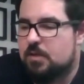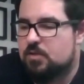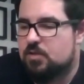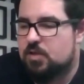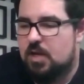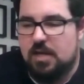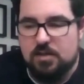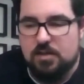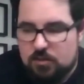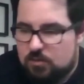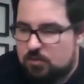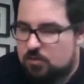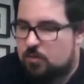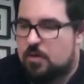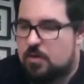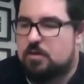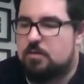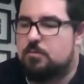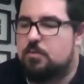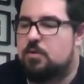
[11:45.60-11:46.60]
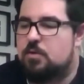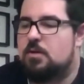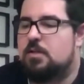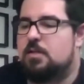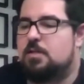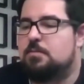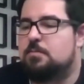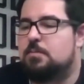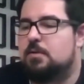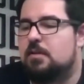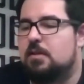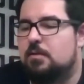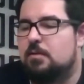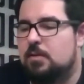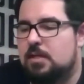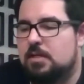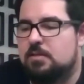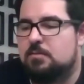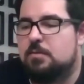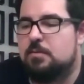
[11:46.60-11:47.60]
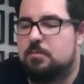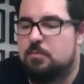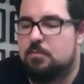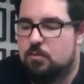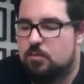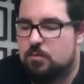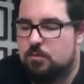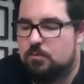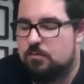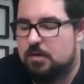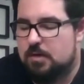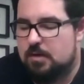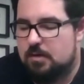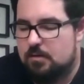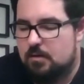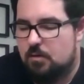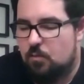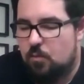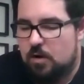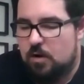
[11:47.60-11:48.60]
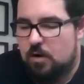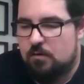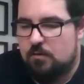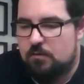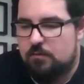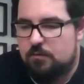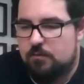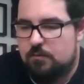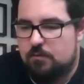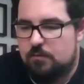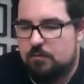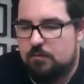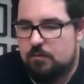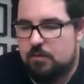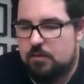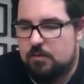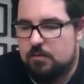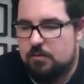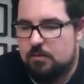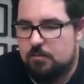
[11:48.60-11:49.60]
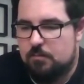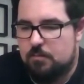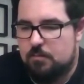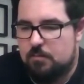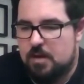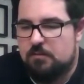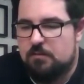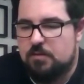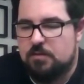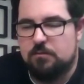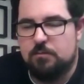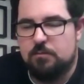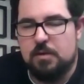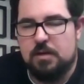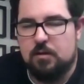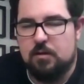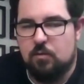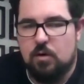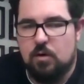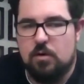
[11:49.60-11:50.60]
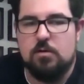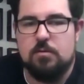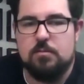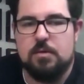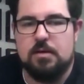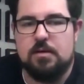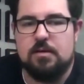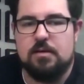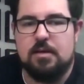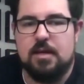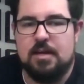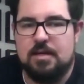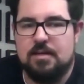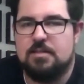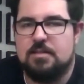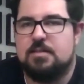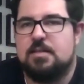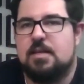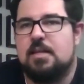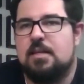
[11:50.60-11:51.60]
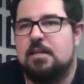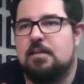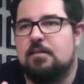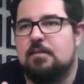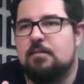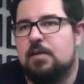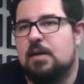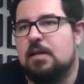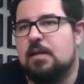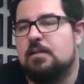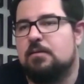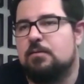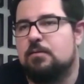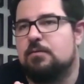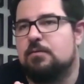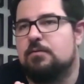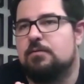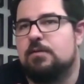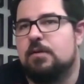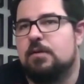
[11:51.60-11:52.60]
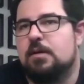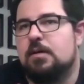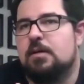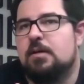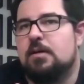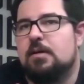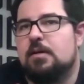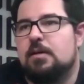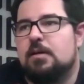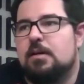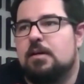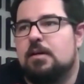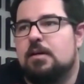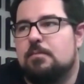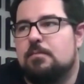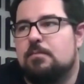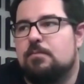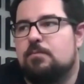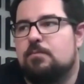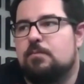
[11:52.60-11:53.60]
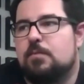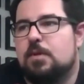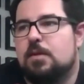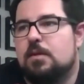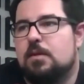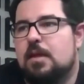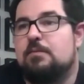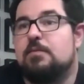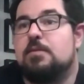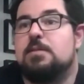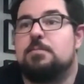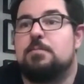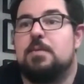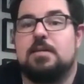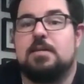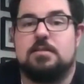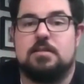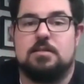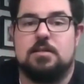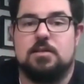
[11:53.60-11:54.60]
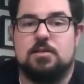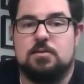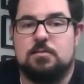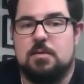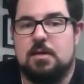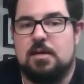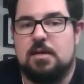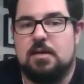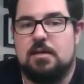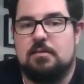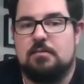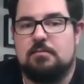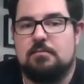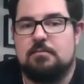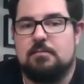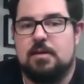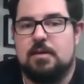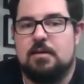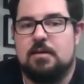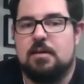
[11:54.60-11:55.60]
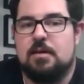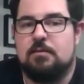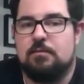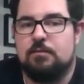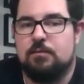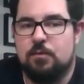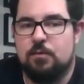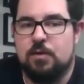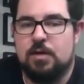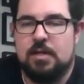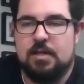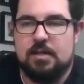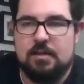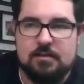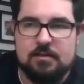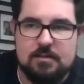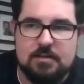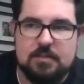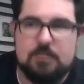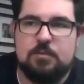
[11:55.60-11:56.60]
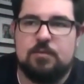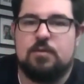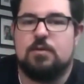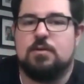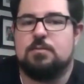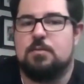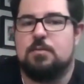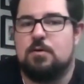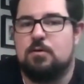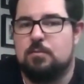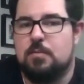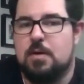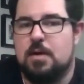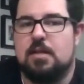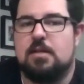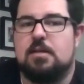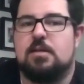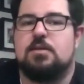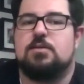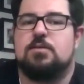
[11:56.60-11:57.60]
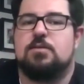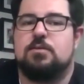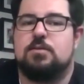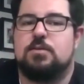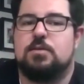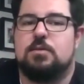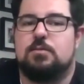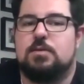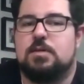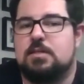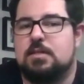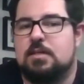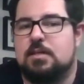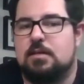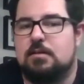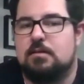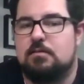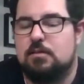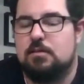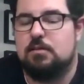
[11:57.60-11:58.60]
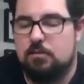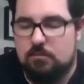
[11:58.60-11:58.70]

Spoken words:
changes to our communities, but I think we need to be more aware of the benefits of being welcoming and understanding the value of evidence-based decision-making and avoiding some of those moral panic issues that we see,